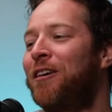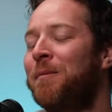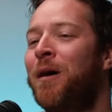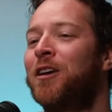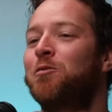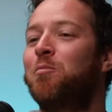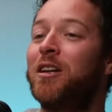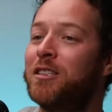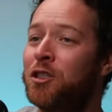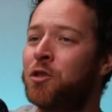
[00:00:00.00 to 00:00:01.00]
very much, but
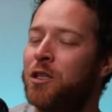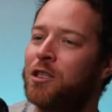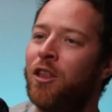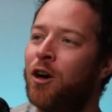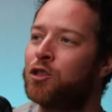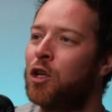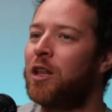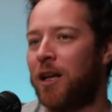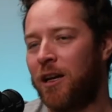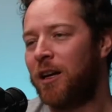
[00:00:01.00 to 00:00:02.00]
it's interesting though. So
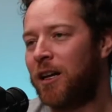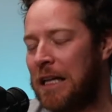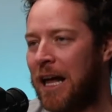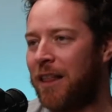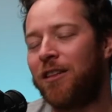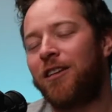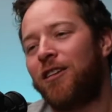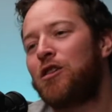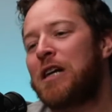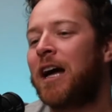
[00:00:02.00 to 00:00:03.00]
like,
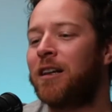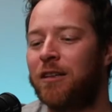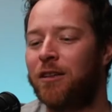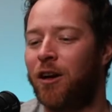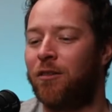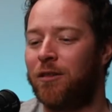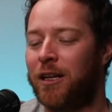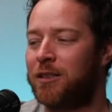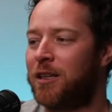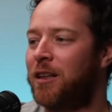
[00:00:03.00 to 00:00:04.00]
you can, like
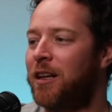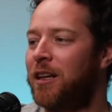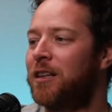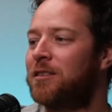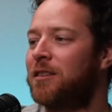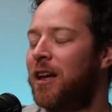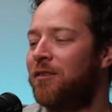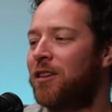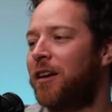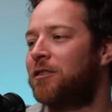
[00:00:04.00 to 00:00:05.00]
I said, they have
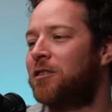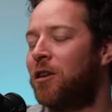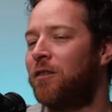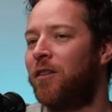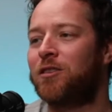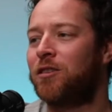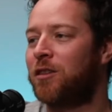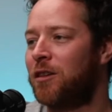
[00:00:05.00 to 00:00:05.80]
kids and all of that. So they're